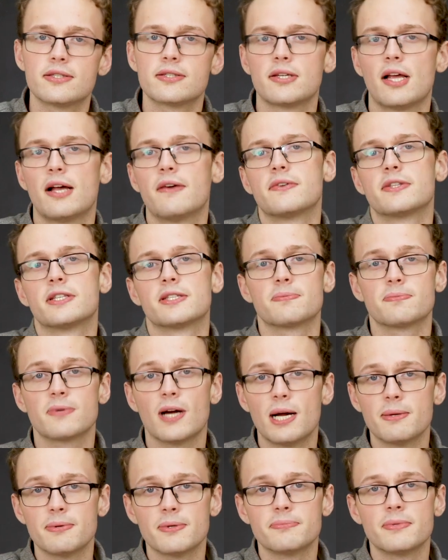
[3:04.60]
to solving this
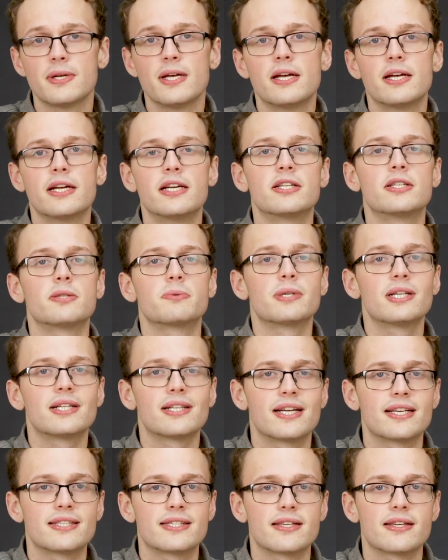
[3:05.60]
problem is
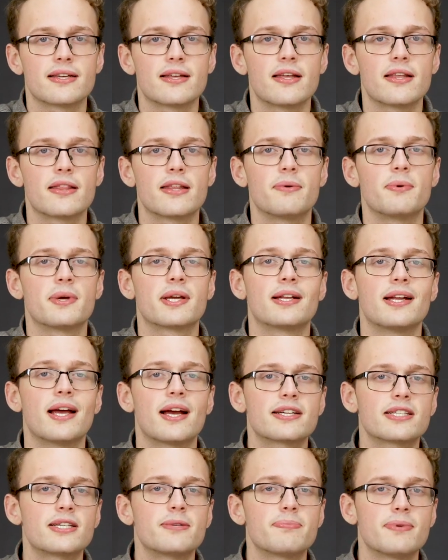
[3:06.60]
realizing that we can
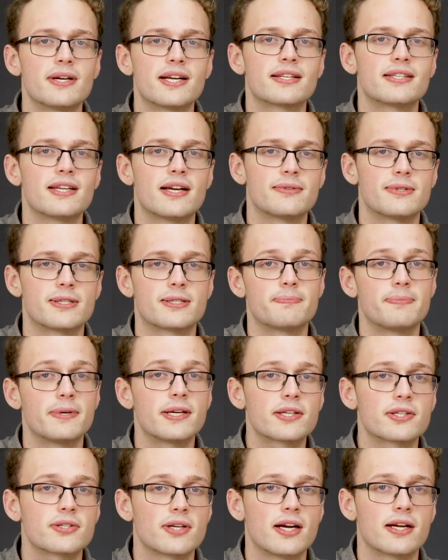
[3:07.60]
actually break down this
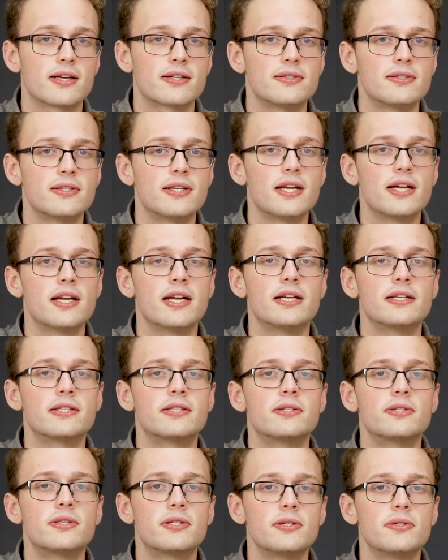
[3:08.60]
big triangle
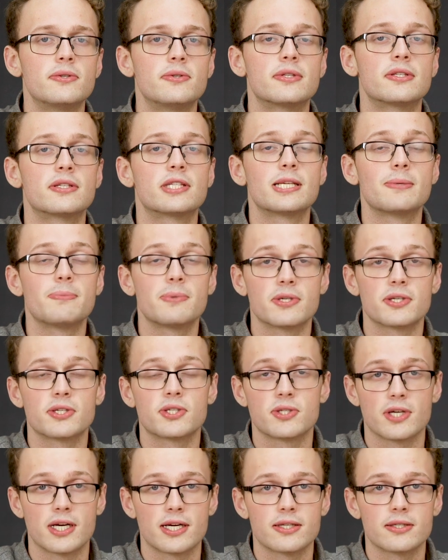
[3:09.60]
into two similar
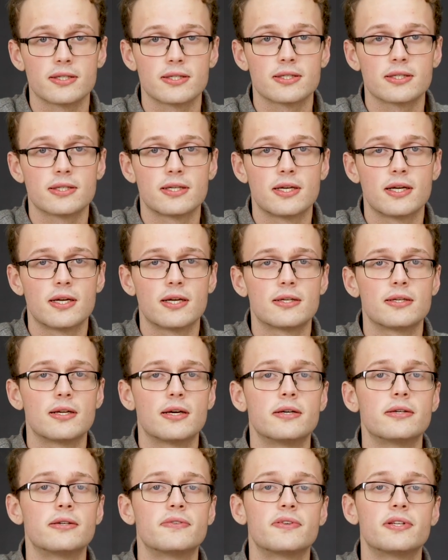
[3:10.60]
triangles.
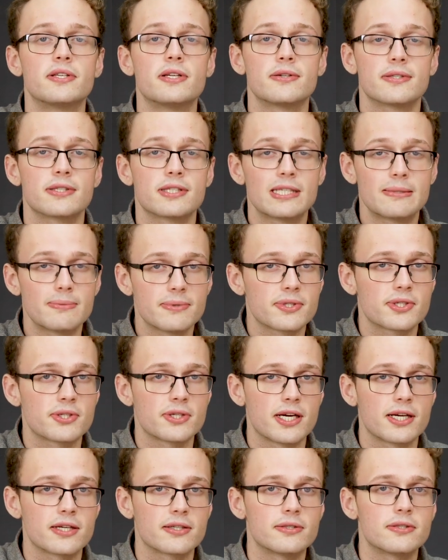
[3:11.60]
Now, if we know similar
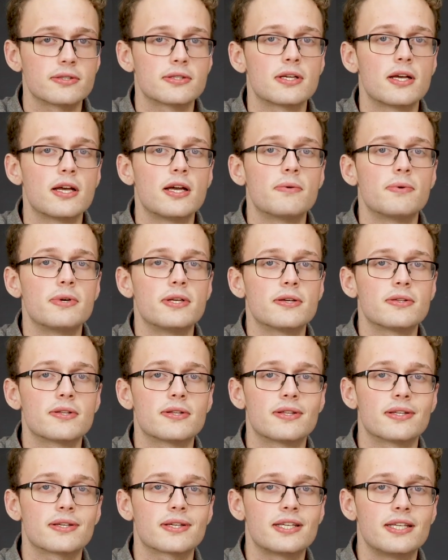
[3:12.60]
triangles, we know
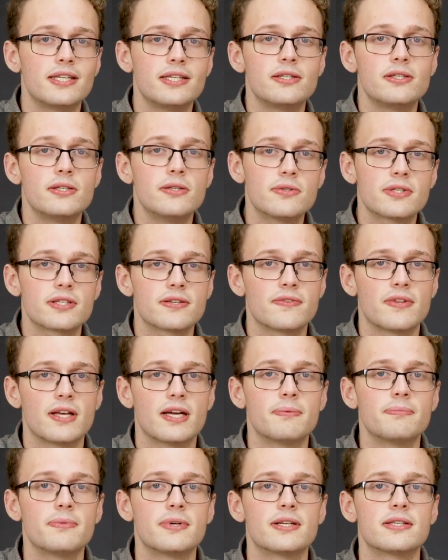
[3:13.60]
that the key use of
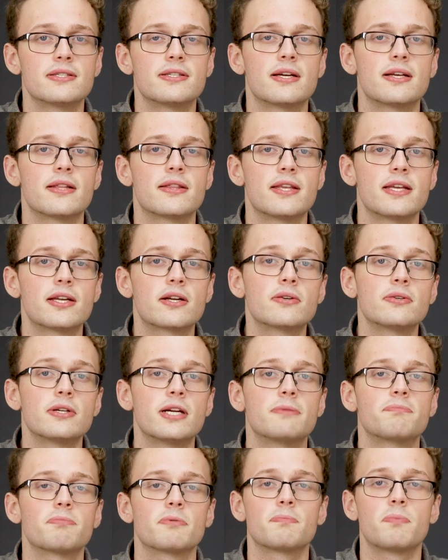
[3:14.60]
them is that they
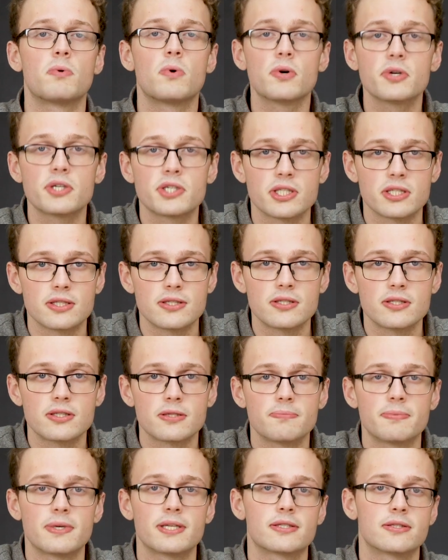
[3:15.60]
create proportions
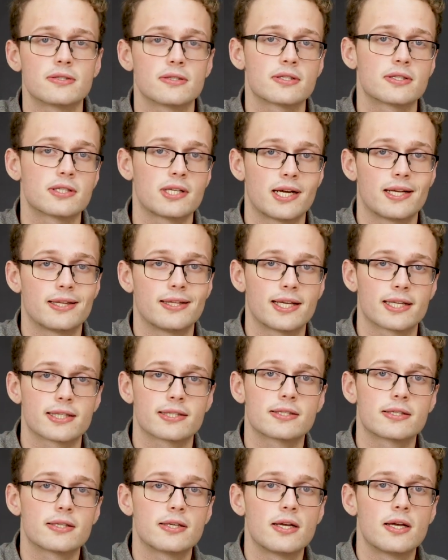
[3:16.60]
based on their side
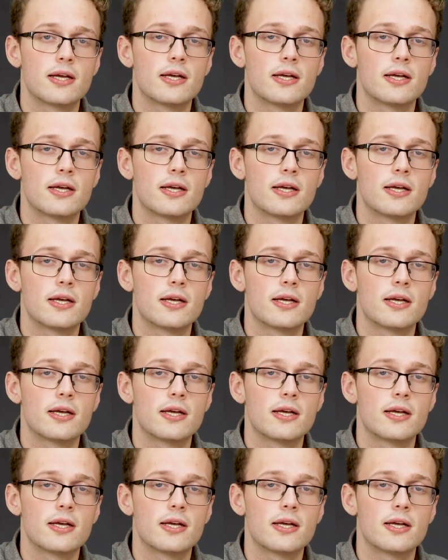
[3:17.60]
lengths.